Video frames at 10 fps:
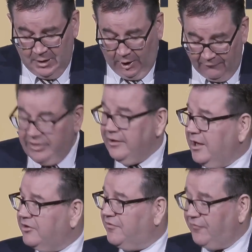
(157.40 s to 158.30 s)
Over the
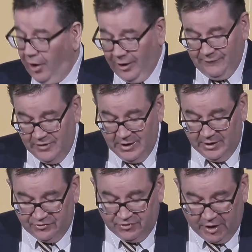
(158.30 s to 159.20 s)
next 5
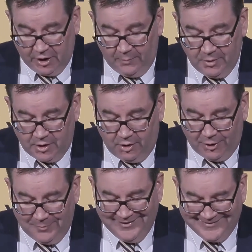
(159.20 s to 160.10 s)
years, the global
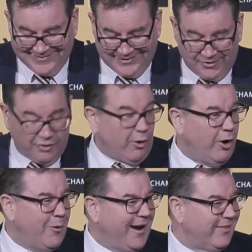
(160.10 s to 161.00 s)
economy is set to
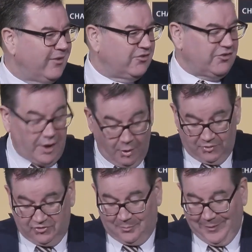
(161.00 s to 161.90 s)
grow at the
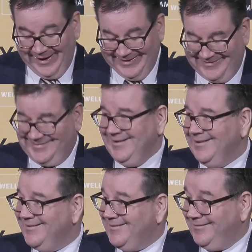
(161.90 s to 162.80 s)
slowest pace
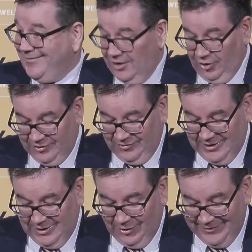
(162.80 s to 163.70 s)
since the
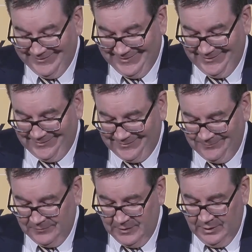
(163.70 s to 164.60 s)
1990s.
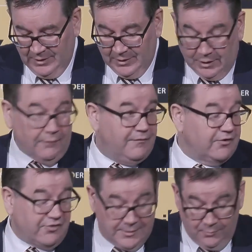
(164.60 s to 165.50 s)
And
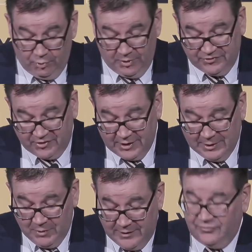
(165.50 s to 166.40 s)
obviously, more recently,
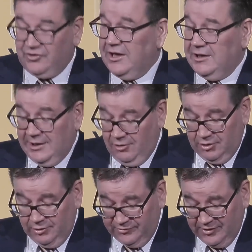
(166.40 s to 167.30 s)
we have seen here
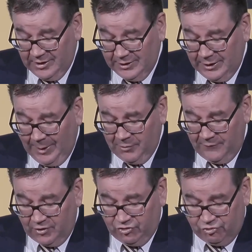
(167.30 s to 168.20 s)
in New Zealand a number
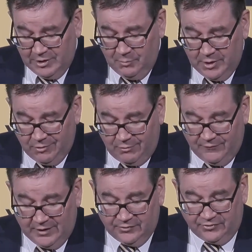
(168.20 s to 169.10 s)
of extreme weather
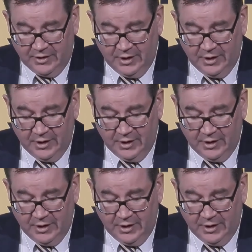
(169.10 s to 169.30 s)
events